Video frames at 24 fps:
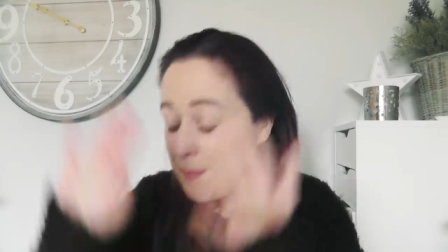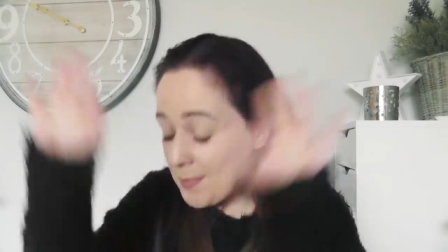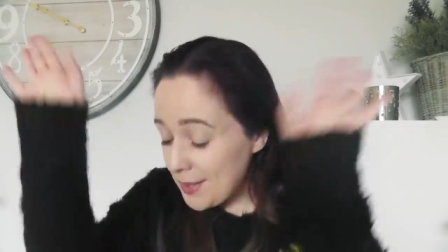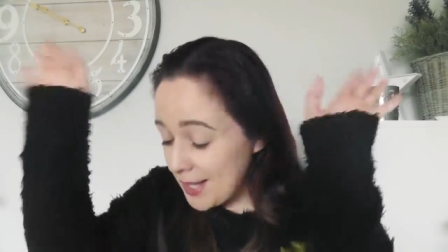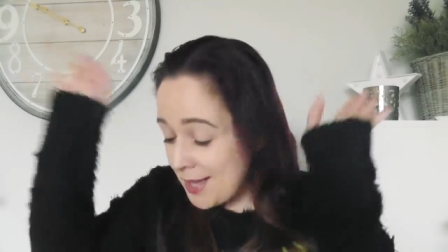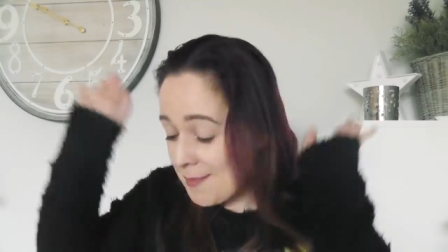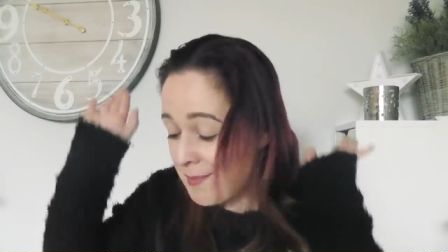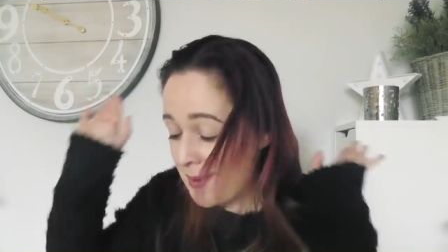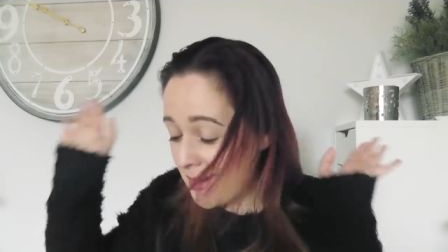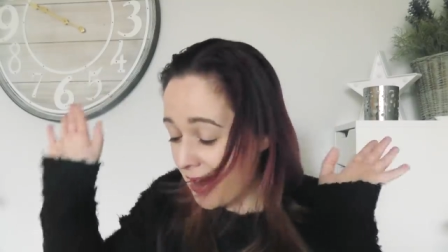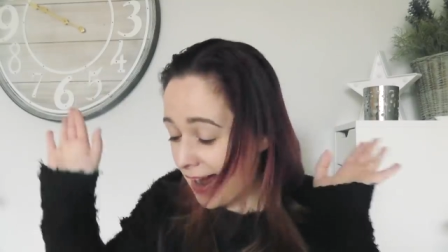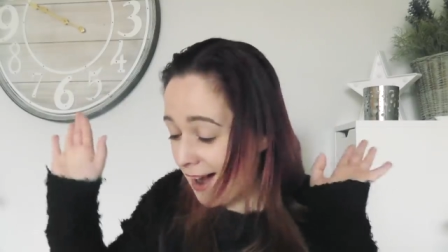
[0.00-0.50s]
I'm
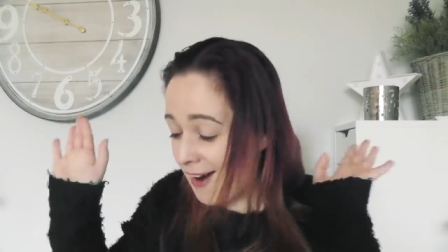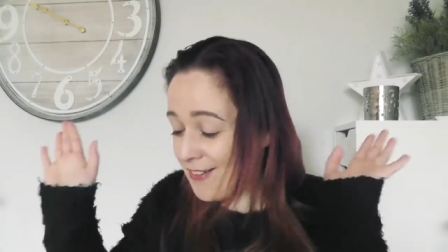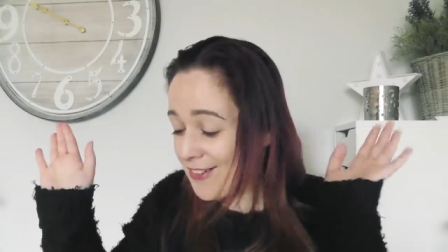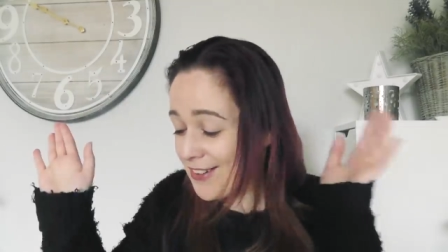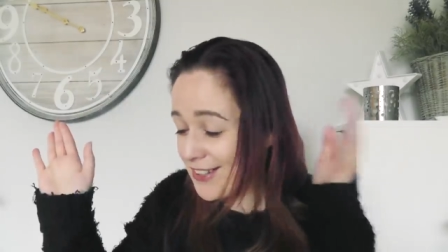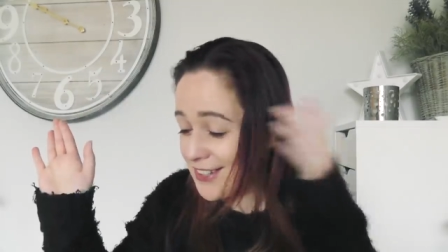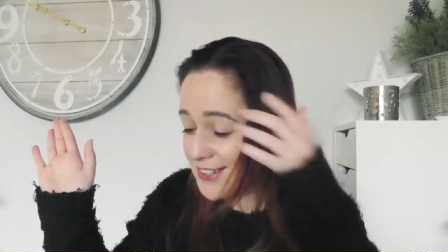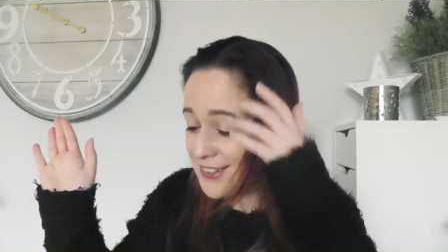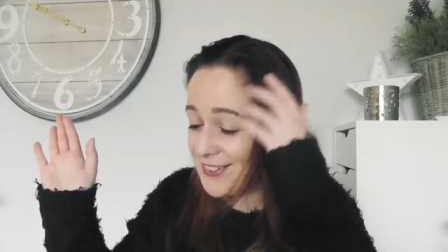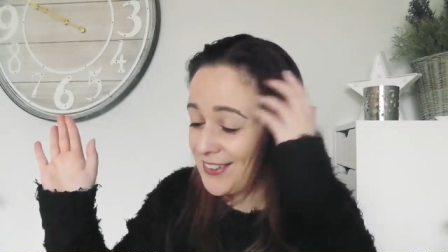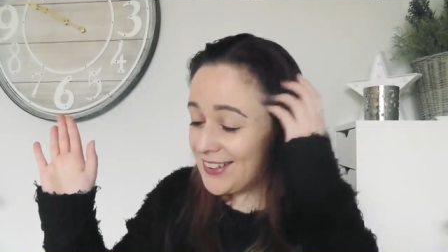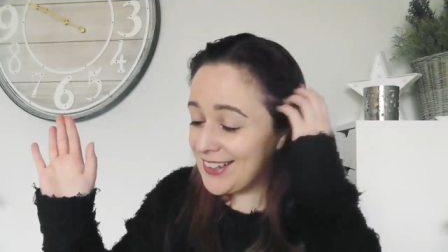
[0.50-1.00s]
blaming
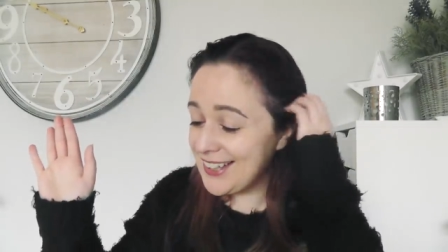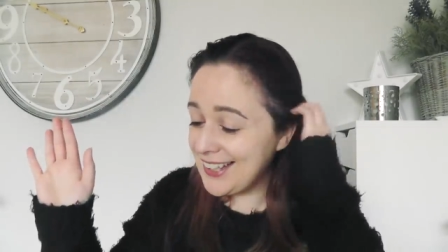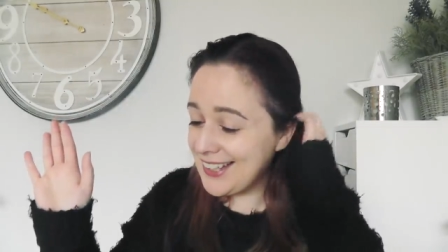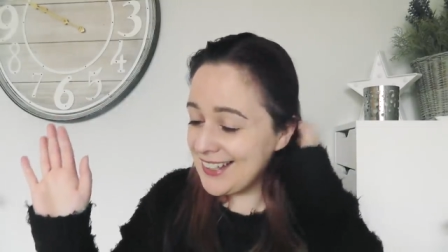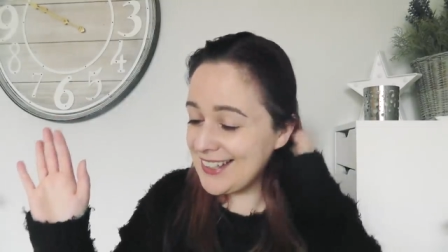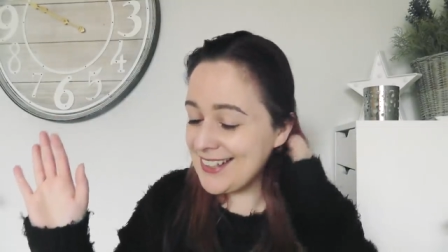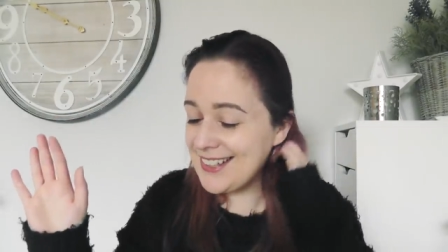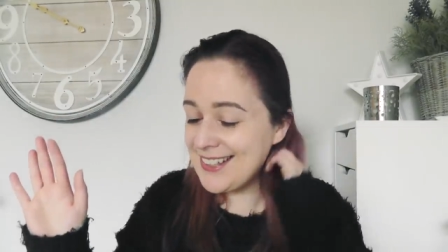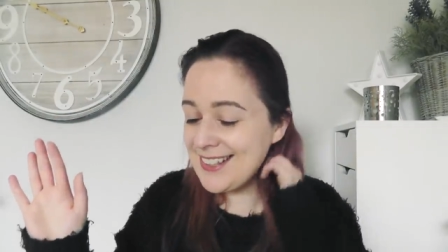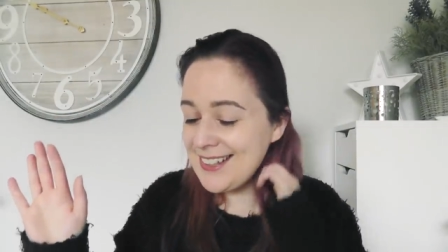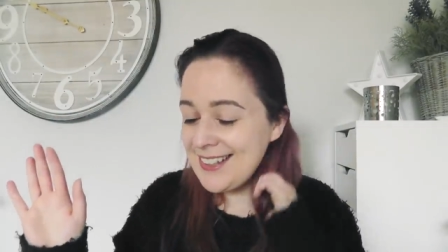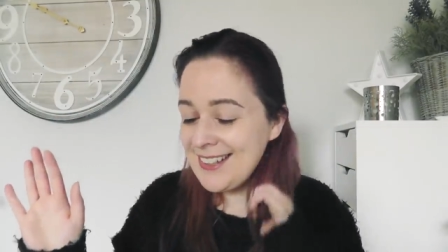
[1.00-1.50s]
Halfords for
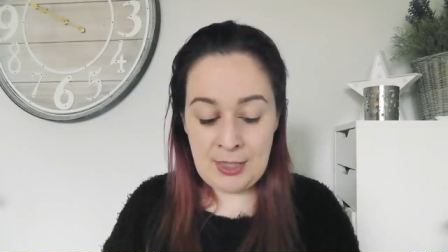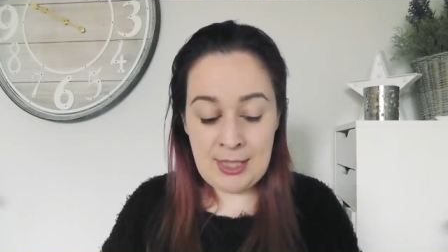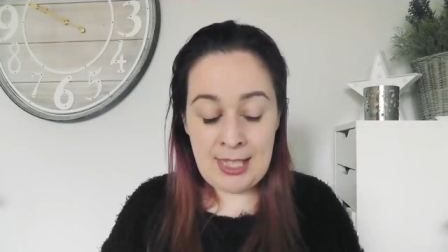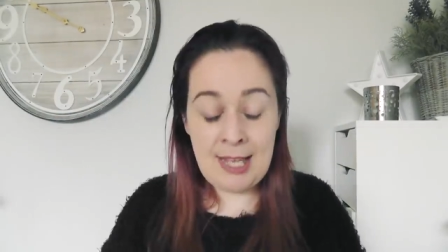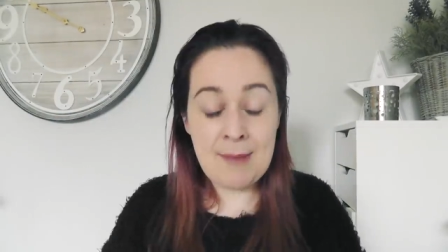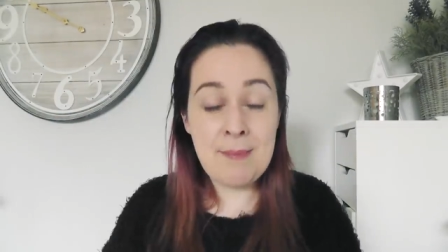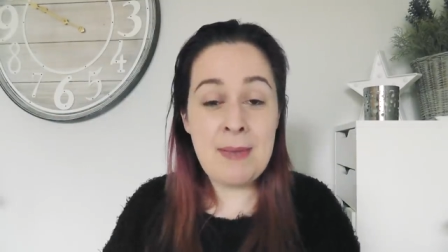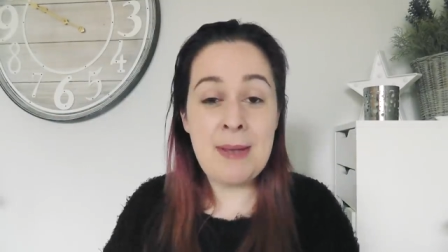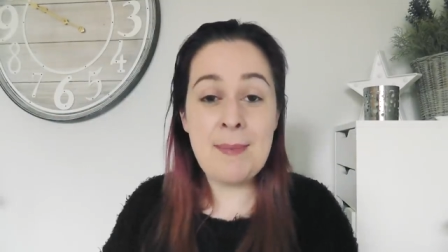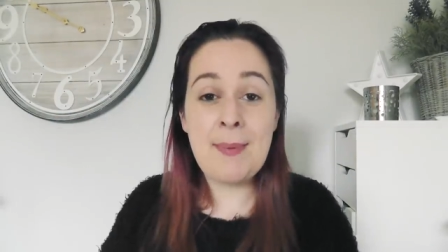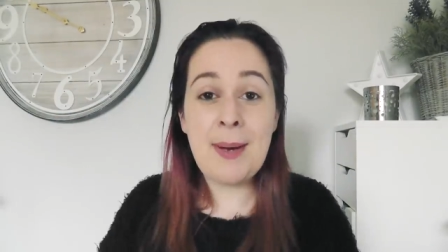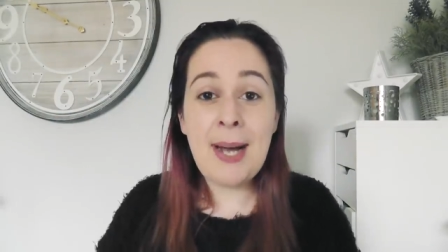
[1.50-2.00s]
this. You
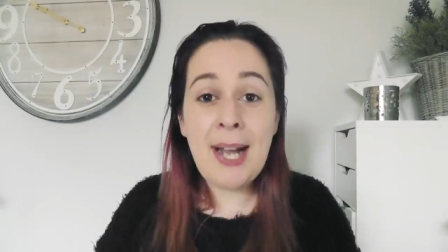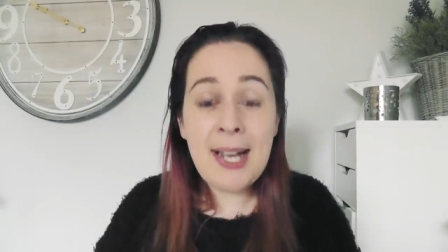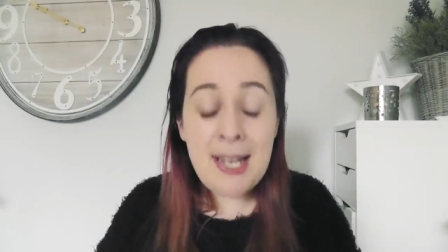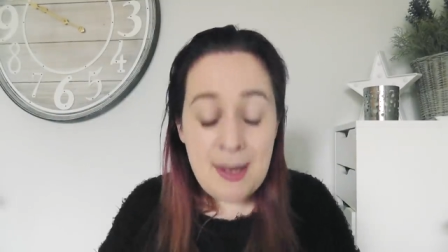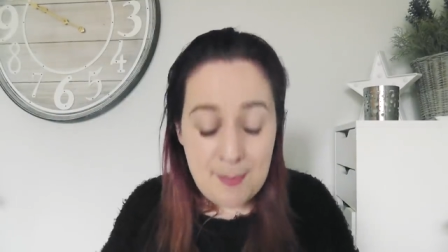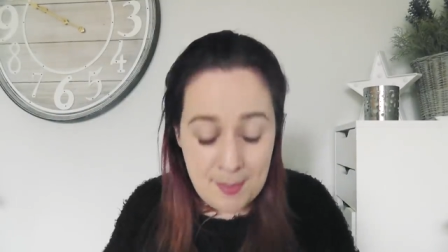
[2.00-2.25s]
let me buy